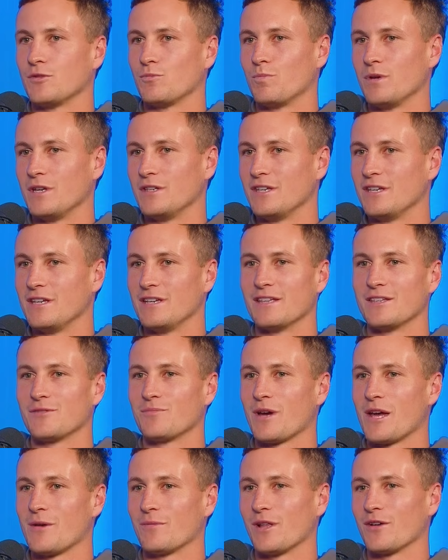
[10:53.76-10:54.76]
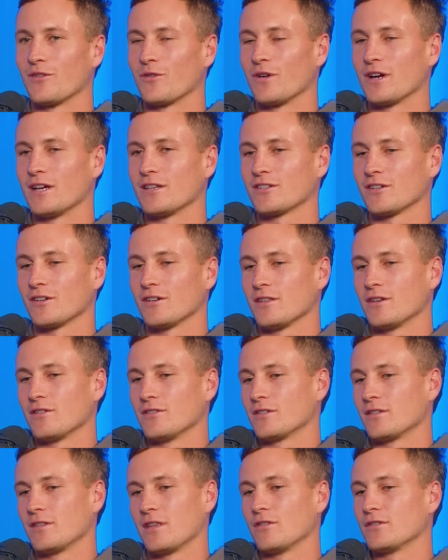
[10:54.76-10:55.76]
busy. There's people everywhere. So there
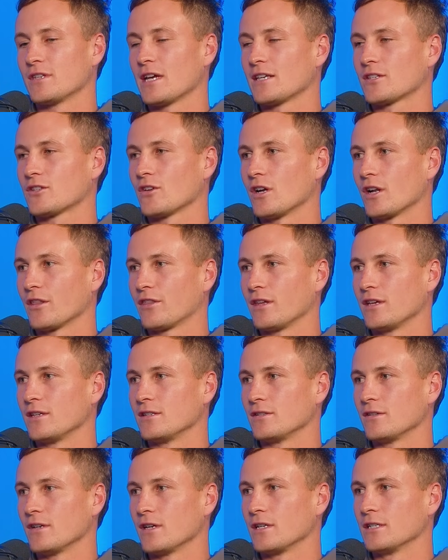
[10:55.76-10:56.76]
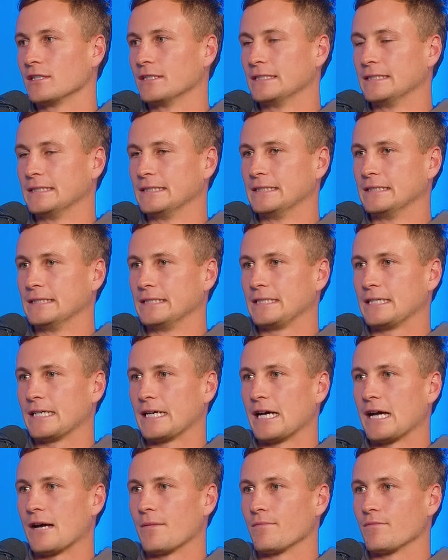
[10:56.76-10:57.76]
was that side of things where
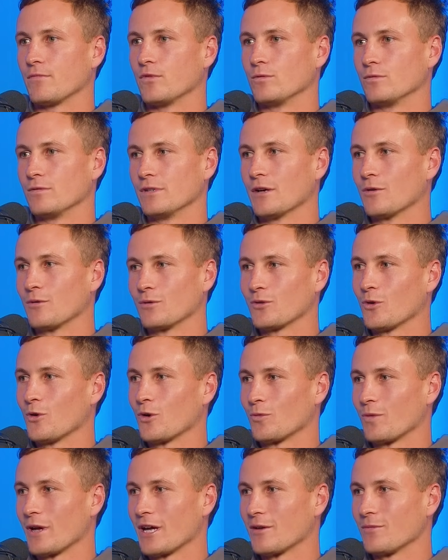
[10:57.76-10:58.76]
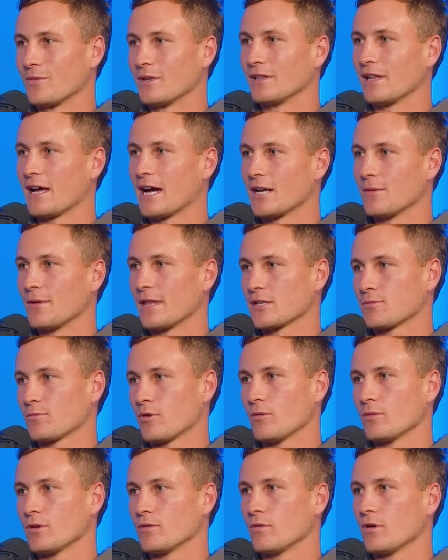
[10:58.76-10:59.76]
we'll talk about it a bit later. But that's
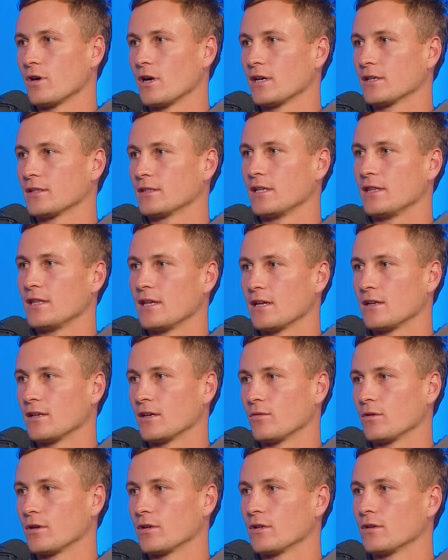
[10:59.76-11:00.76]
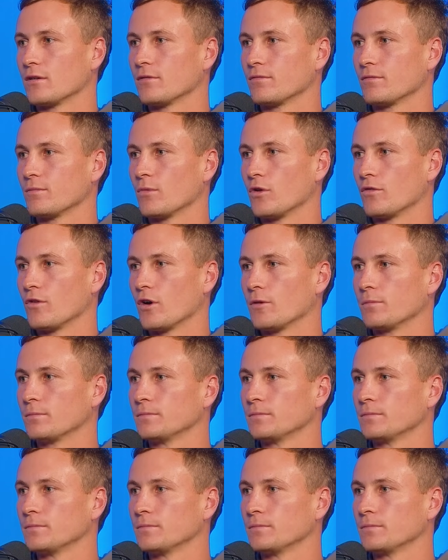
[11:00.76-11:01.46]
probably why in the end I wanted to move on.